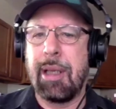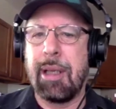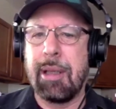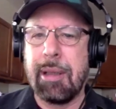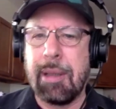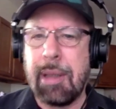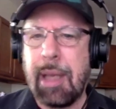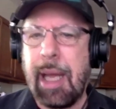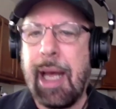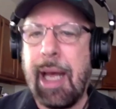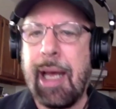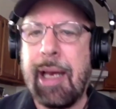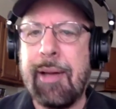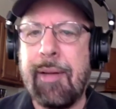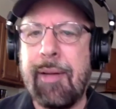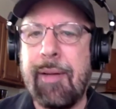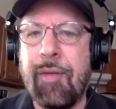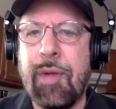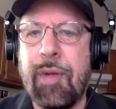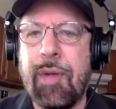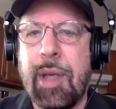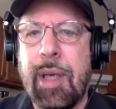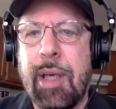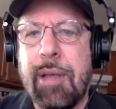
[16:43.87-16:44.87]
A lot
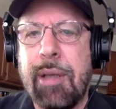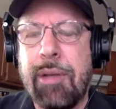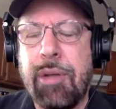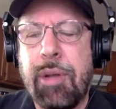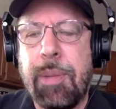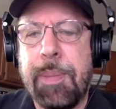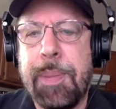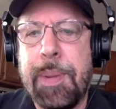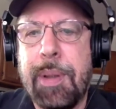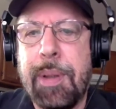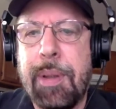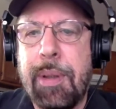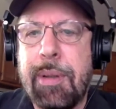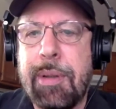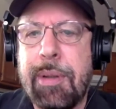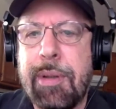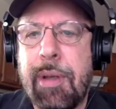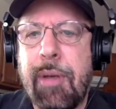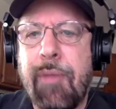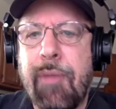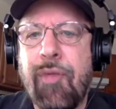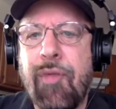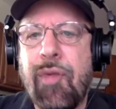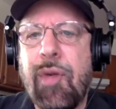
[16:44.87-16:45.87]
of
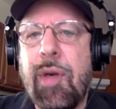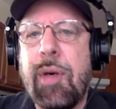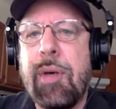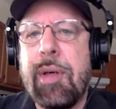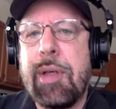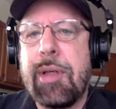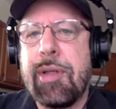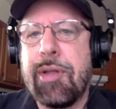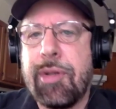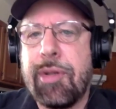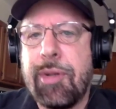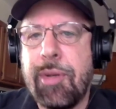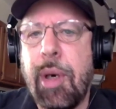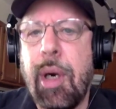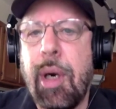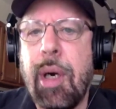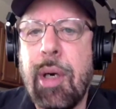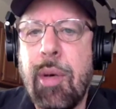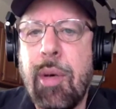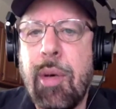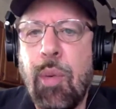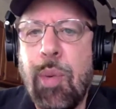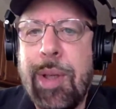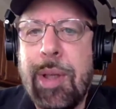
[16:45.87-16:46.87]
entrepreneurs are very
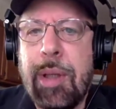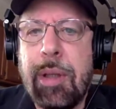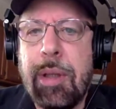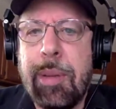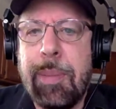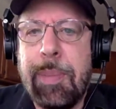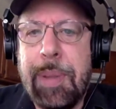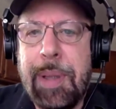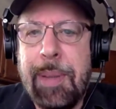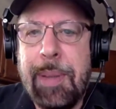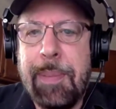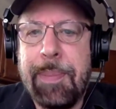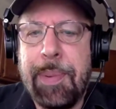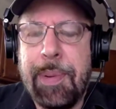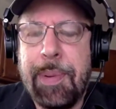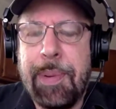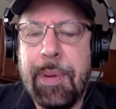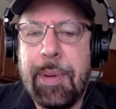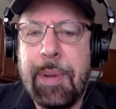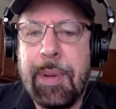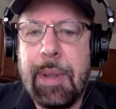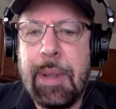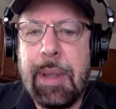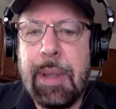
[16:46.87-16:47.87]
strong willed
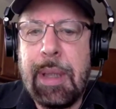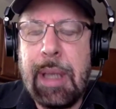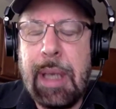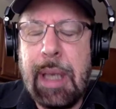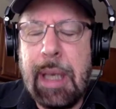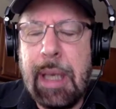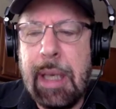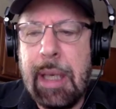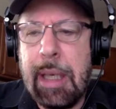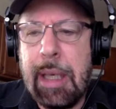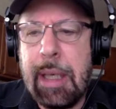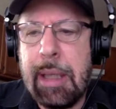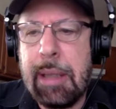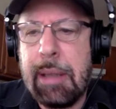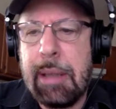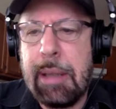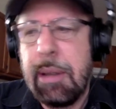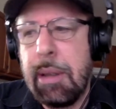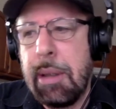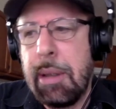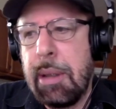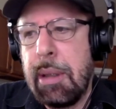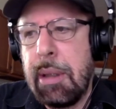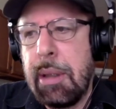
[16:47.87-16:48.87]
people
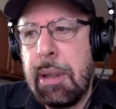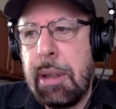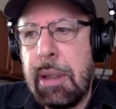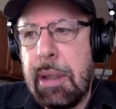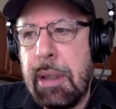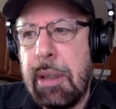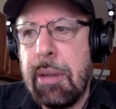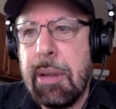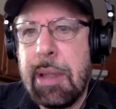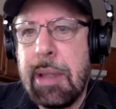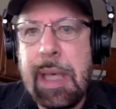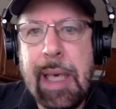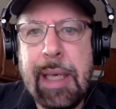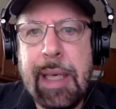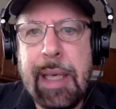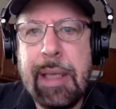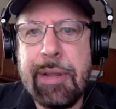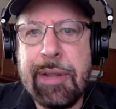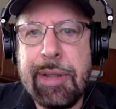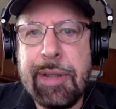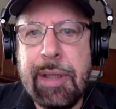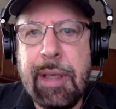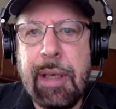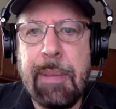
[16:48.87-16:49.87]
and, you know,
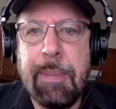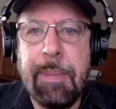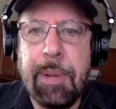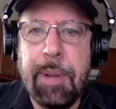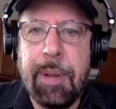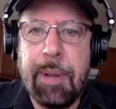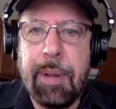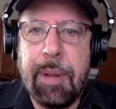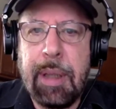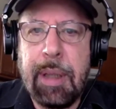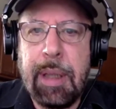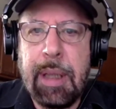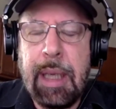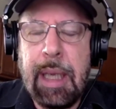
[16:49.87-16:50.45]
kind of stubborn.